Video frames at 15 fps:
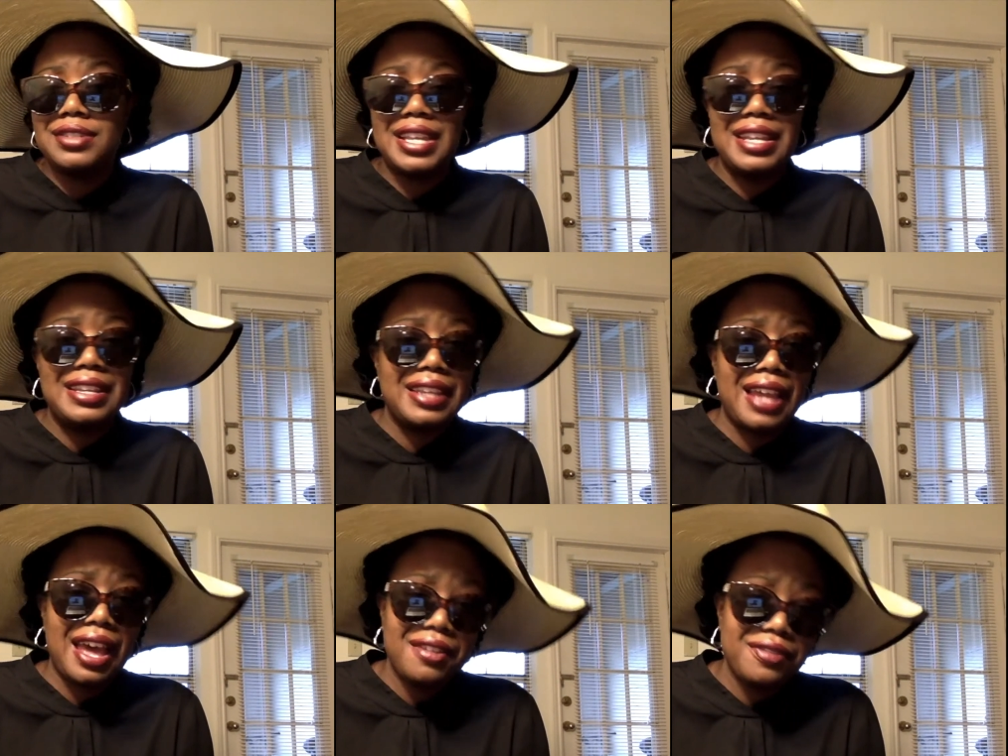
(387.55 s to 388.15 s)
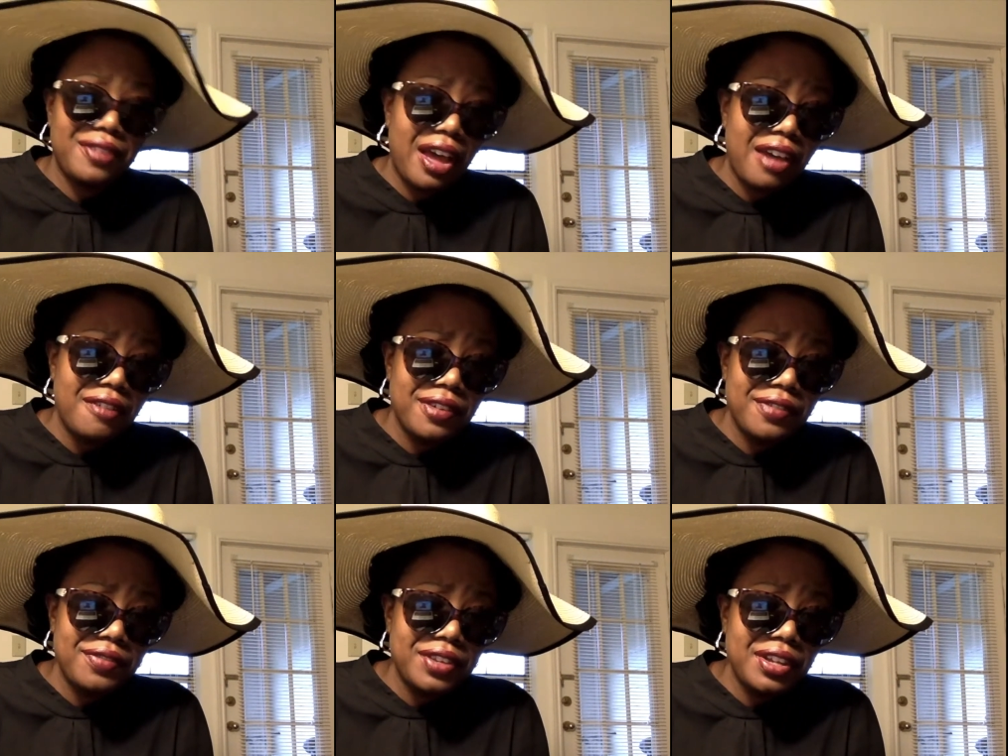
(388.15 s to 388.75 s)
and not
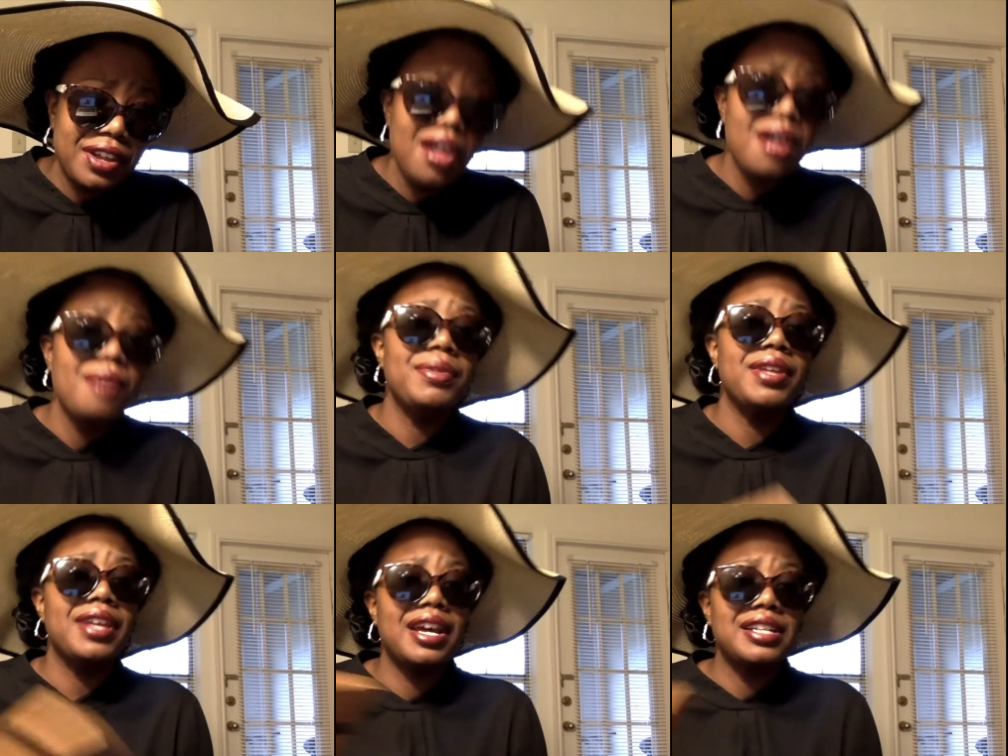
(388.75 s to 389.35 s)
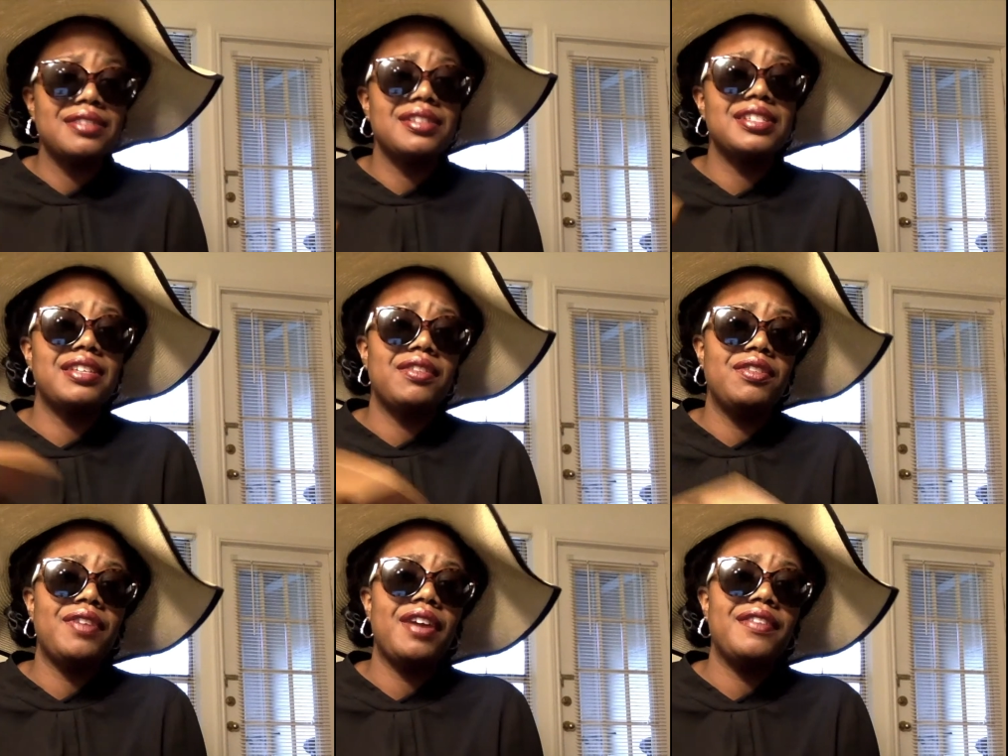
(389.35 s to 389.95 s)
$550, because of the
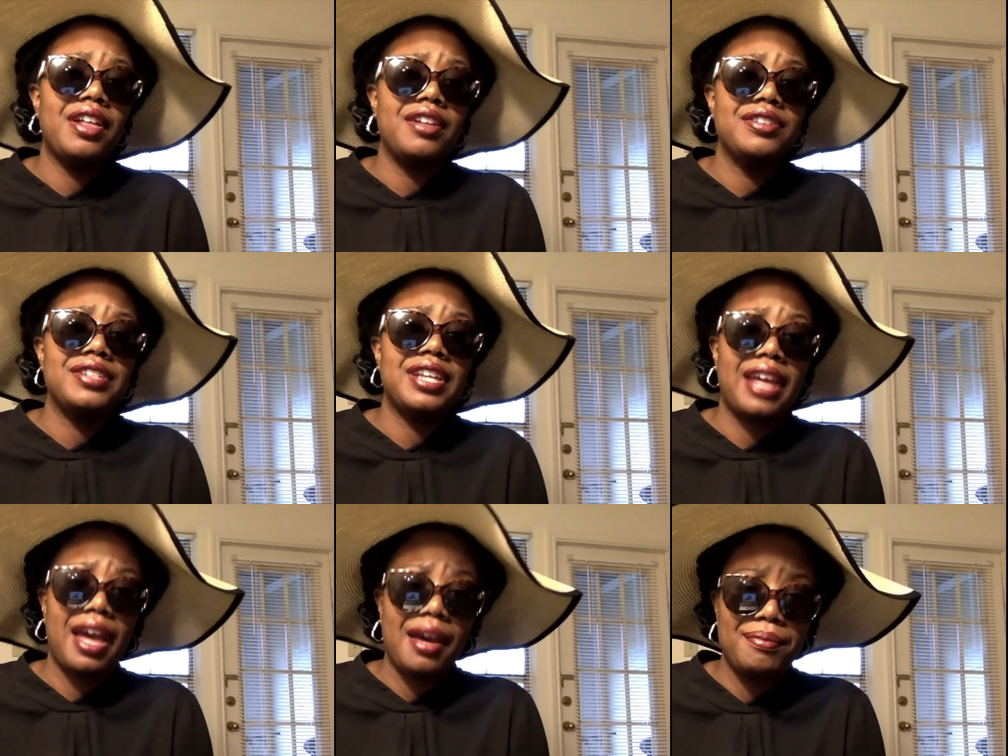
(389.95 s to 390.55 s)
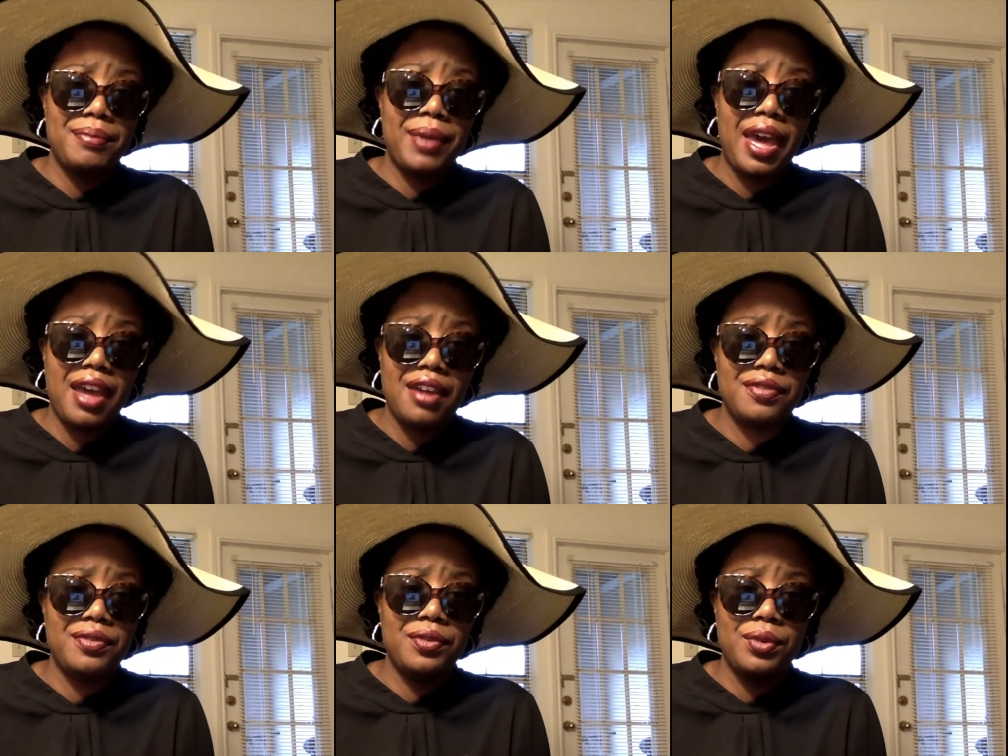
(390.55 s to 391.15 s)
$75 I got back
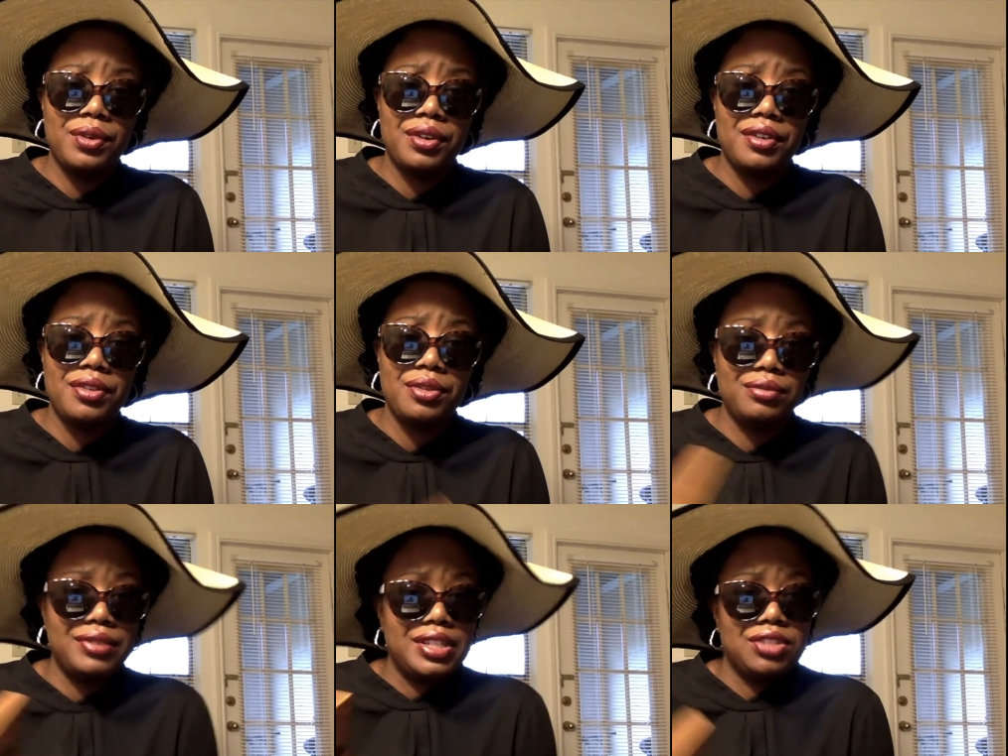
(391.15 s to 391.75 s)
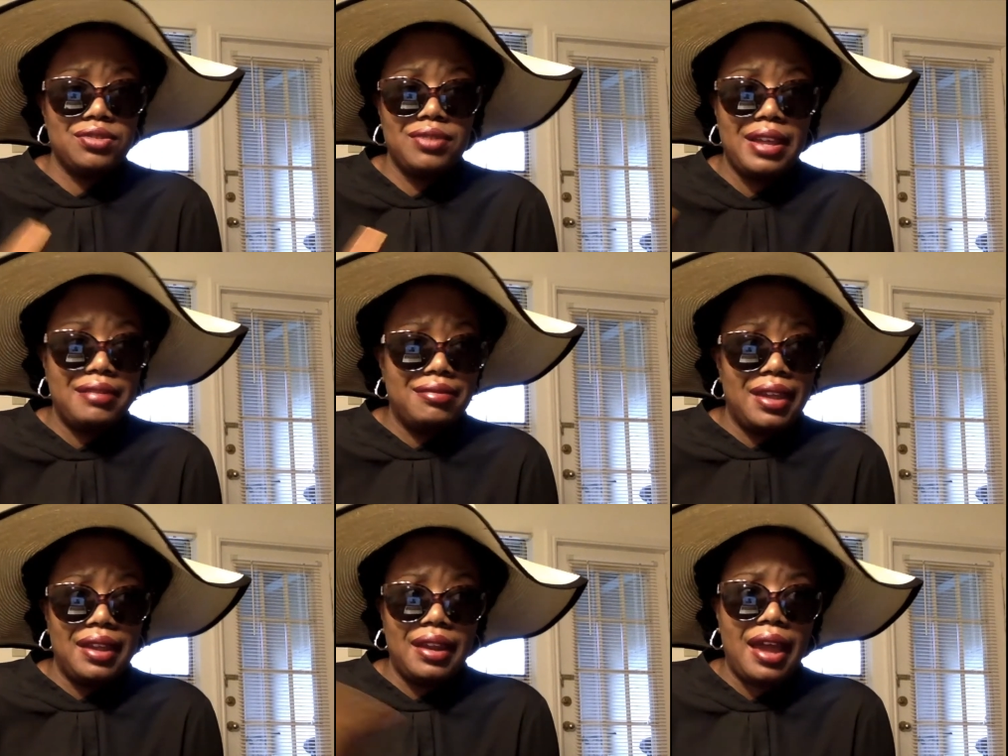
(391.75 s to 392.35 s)
for the restaurant
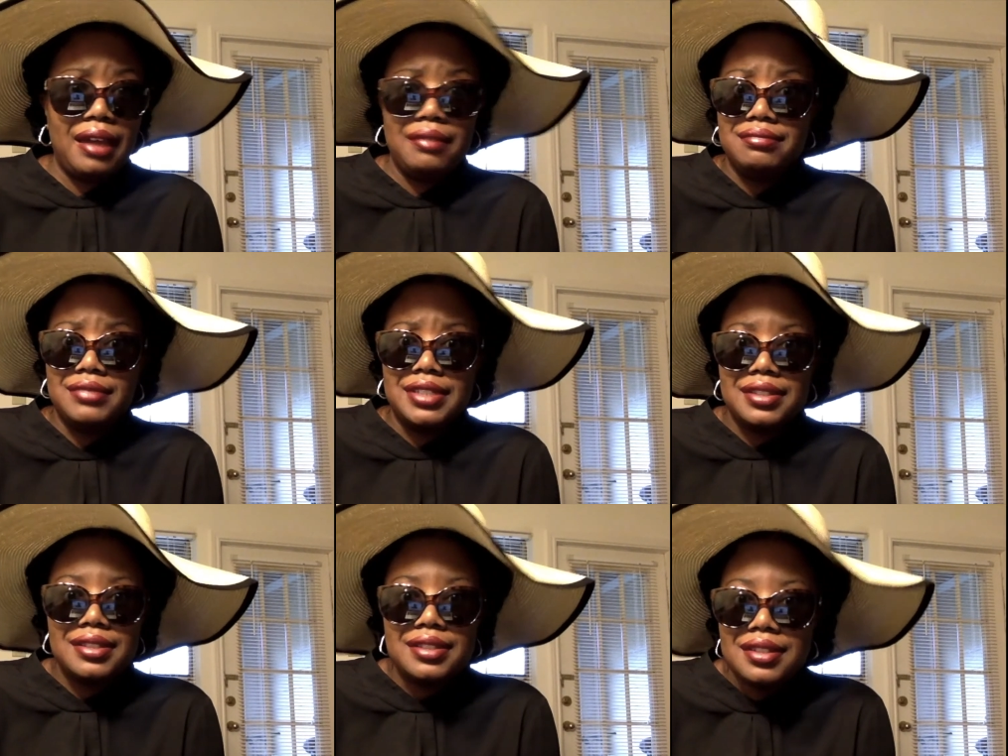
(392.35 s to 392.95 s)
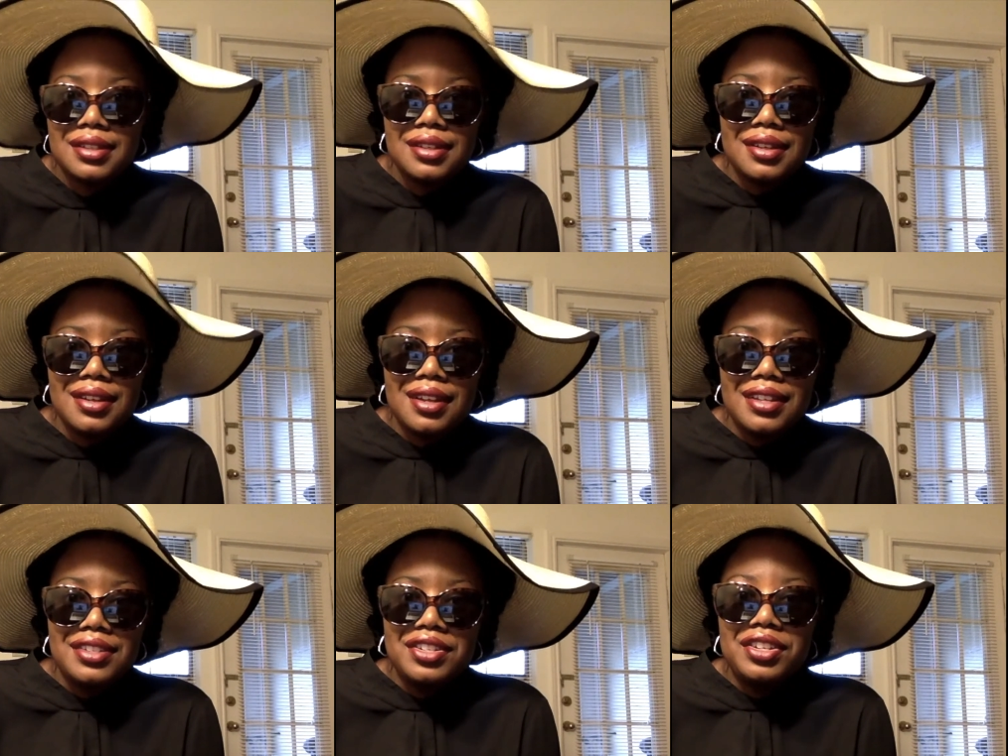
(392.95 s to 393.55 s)
that I just
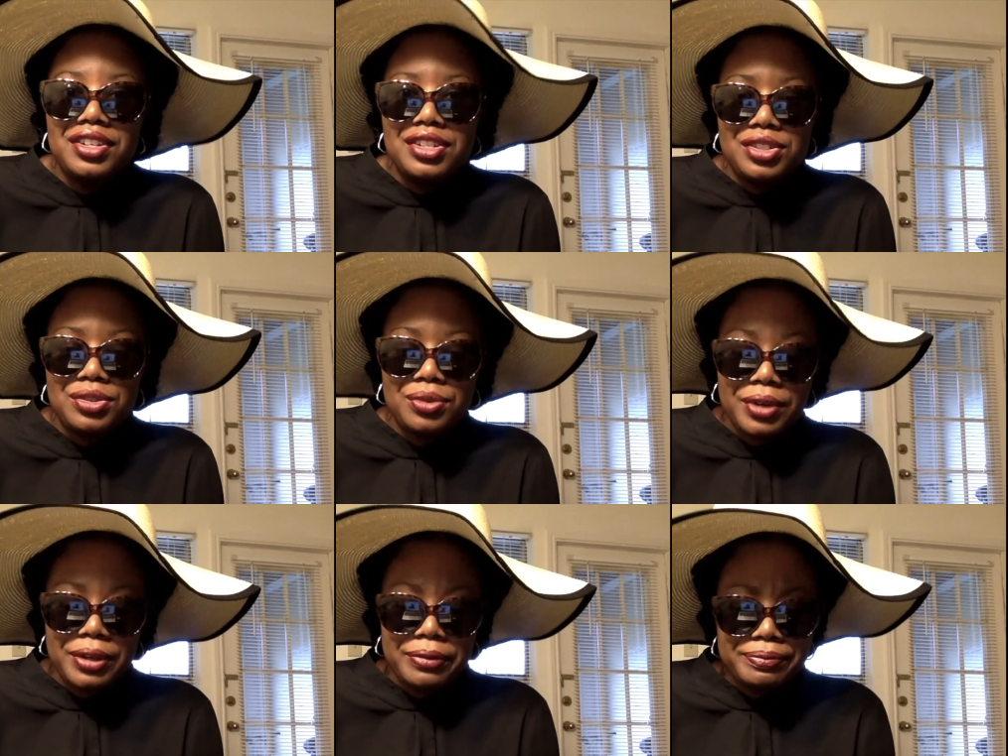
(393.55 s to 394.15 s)
didn't enjoy.